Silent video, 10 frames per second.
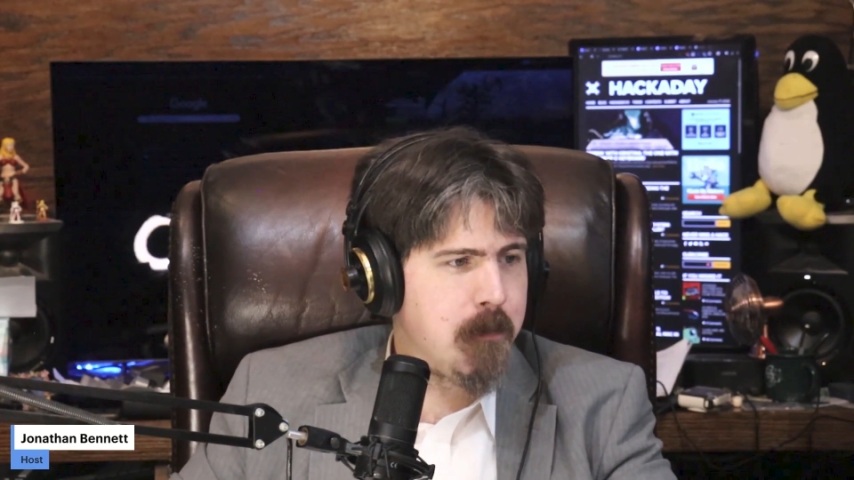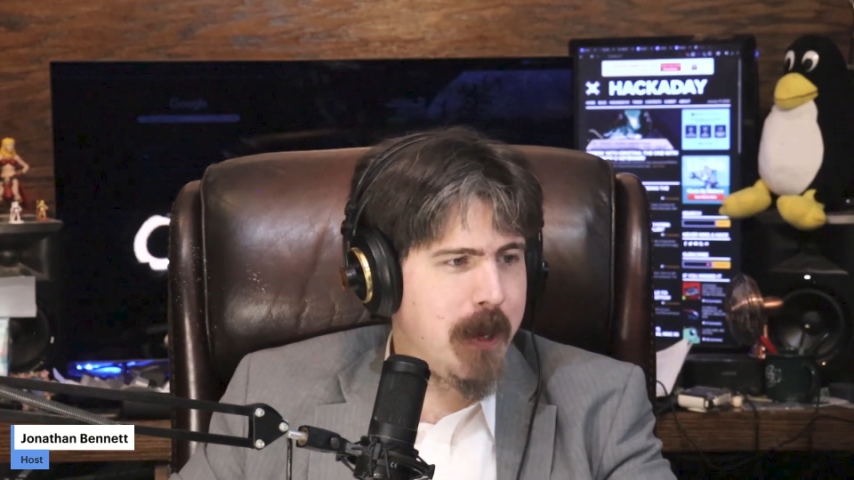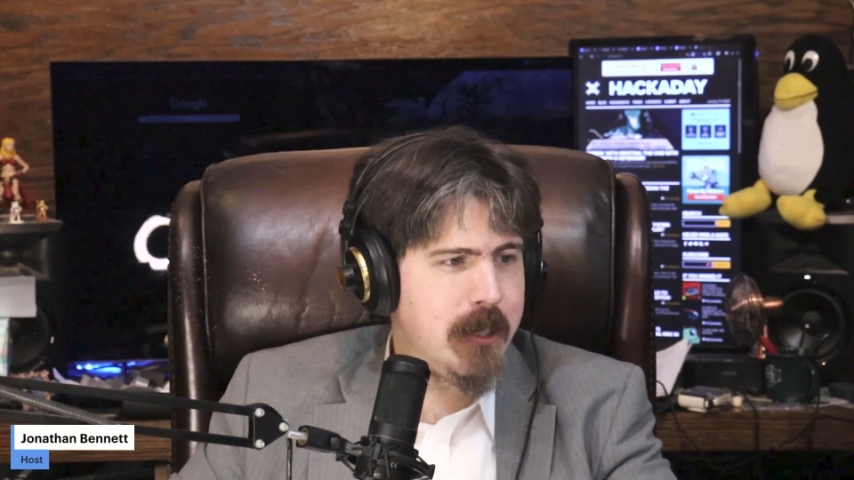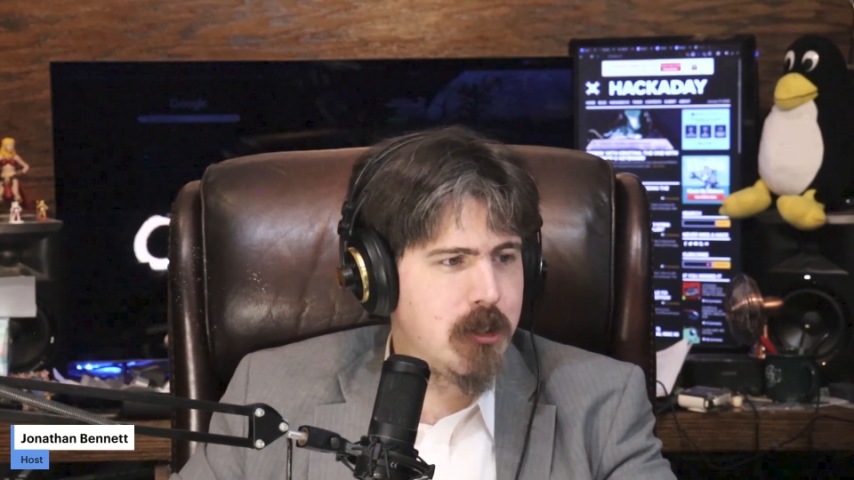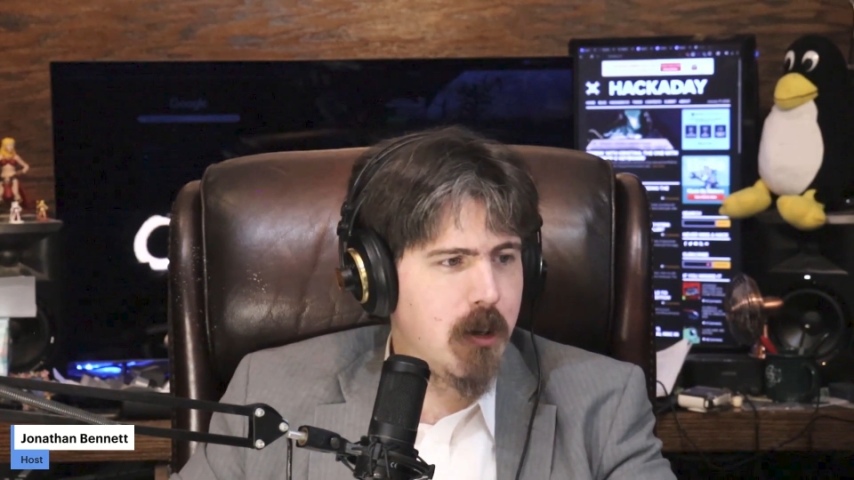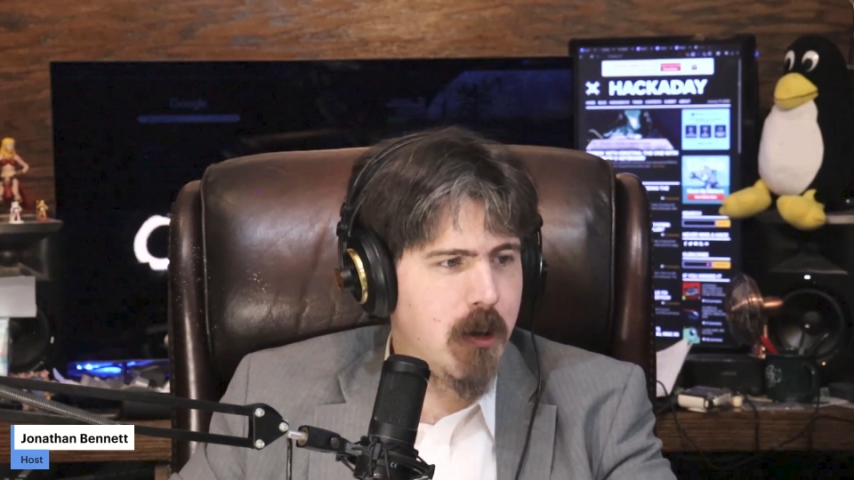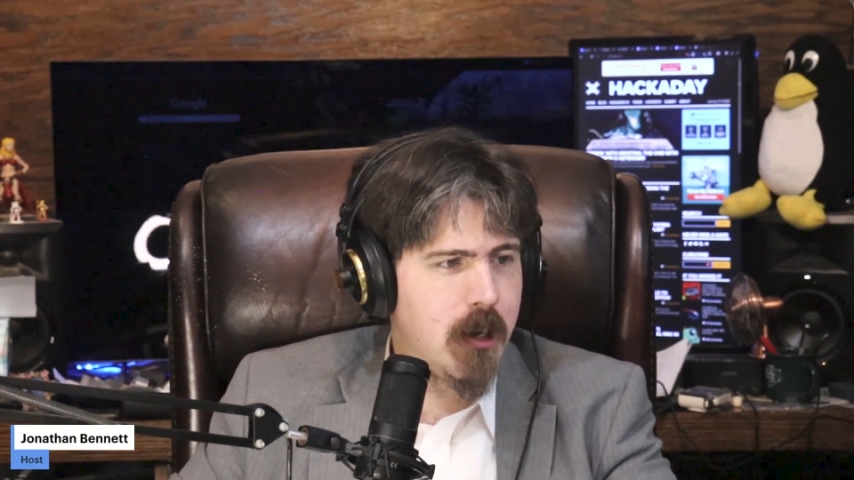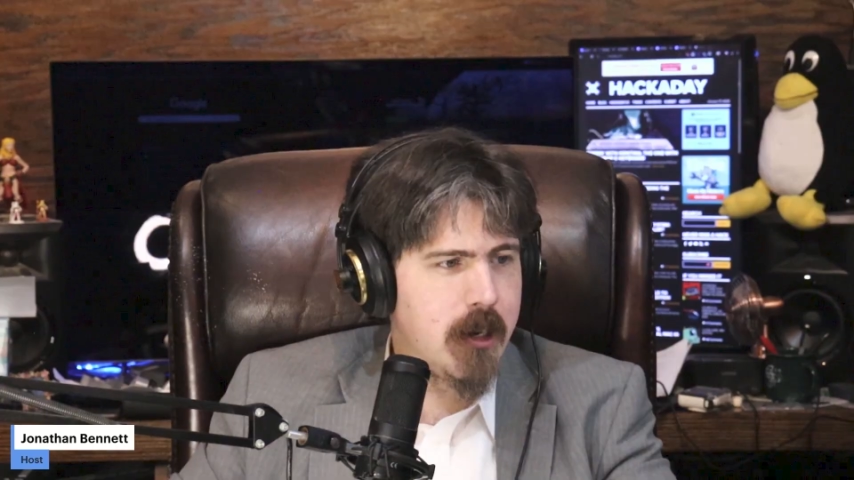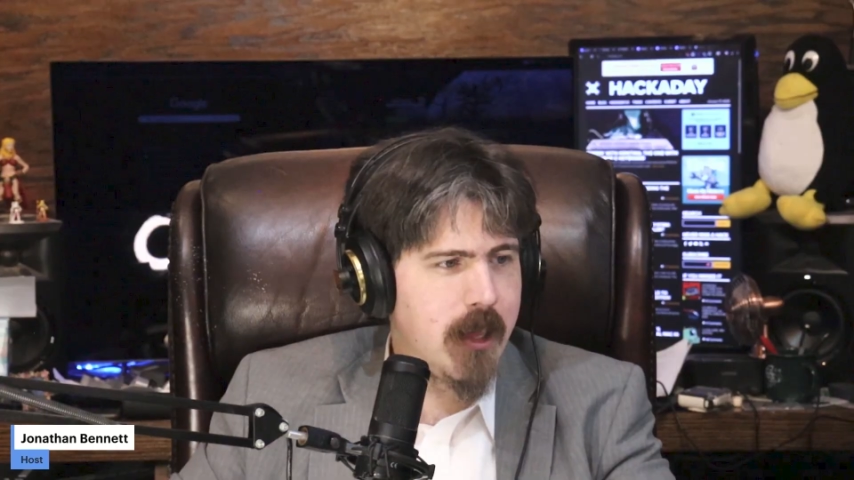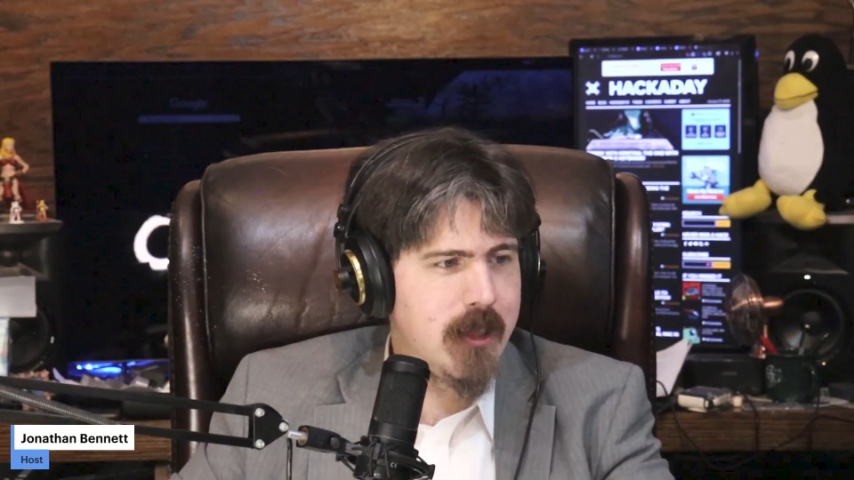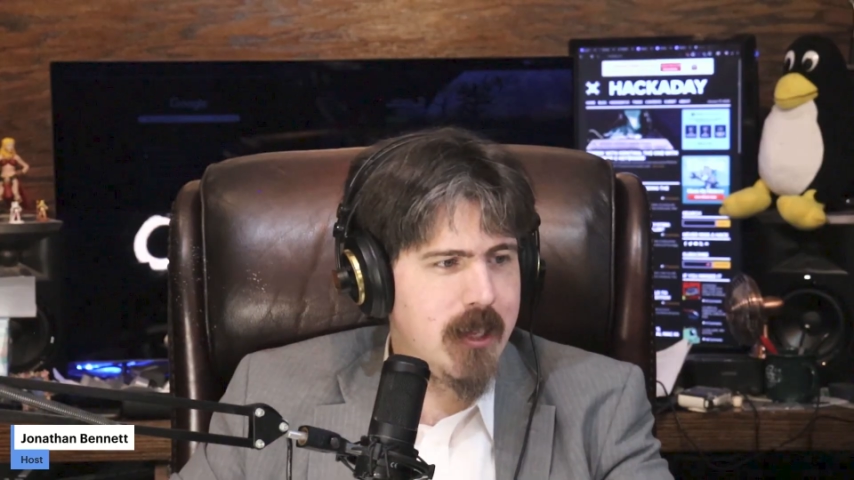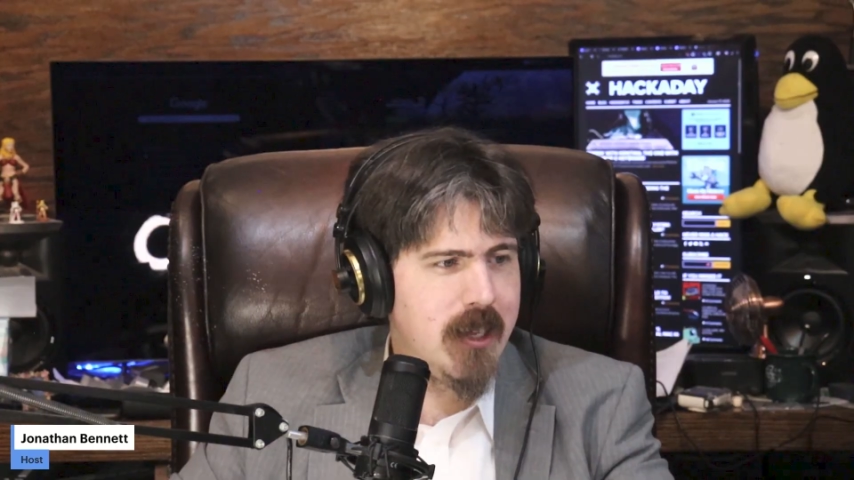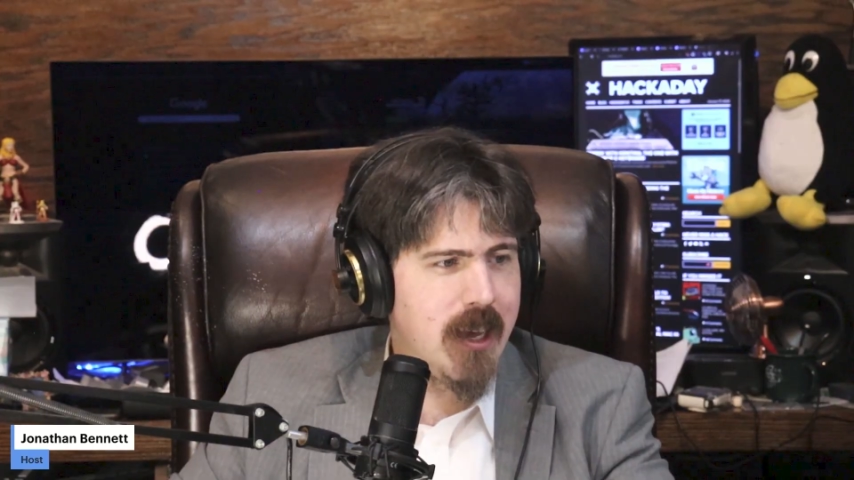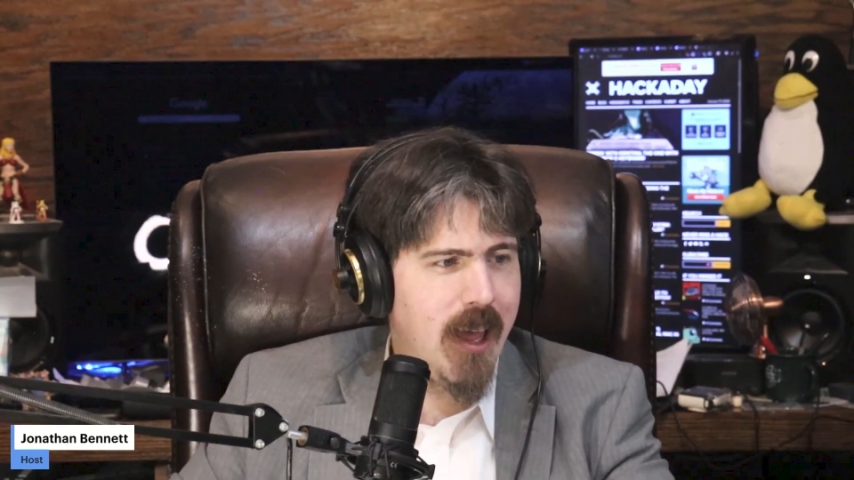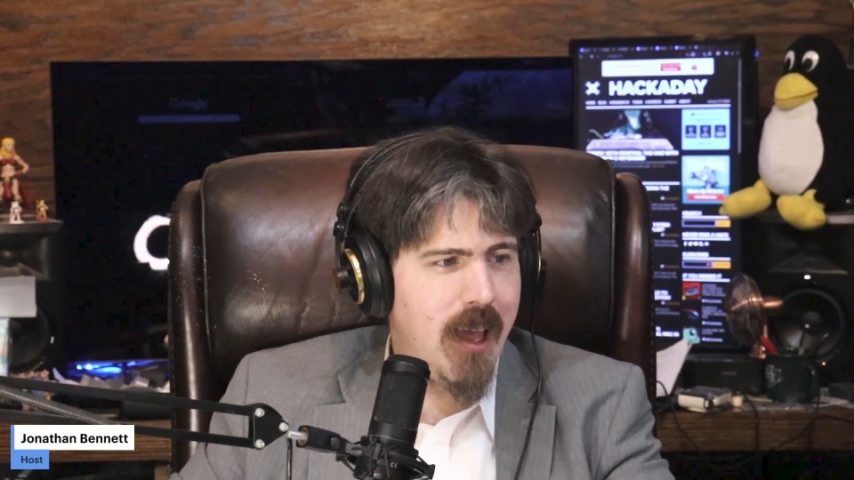based on
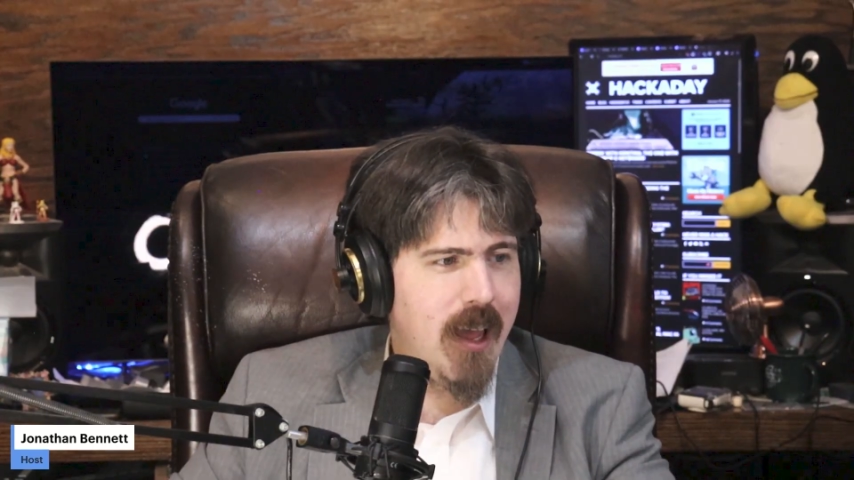the